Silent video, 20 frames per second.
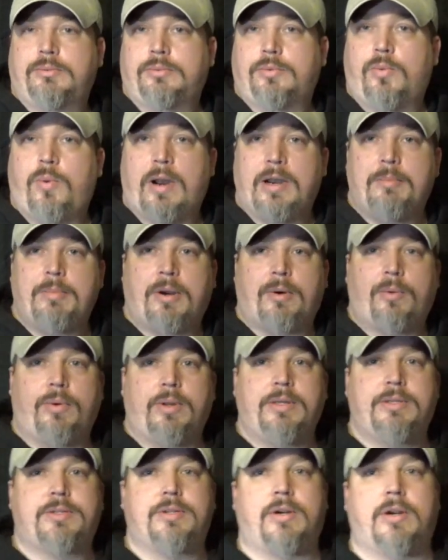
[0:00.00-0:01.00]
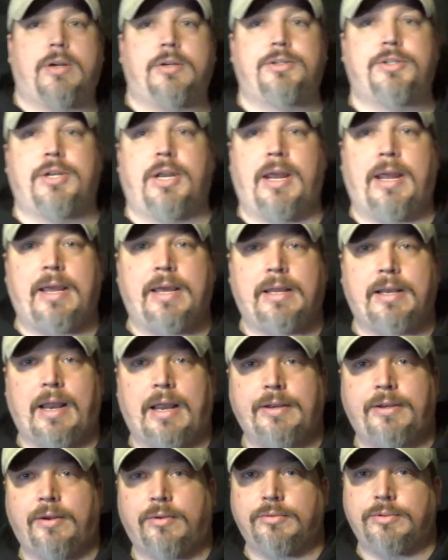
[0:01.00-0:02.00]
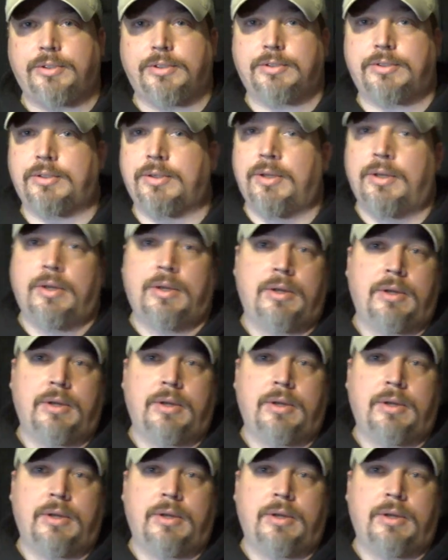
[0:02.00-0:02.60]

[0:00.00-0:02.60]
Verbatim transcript: quite a bit of research and I don't just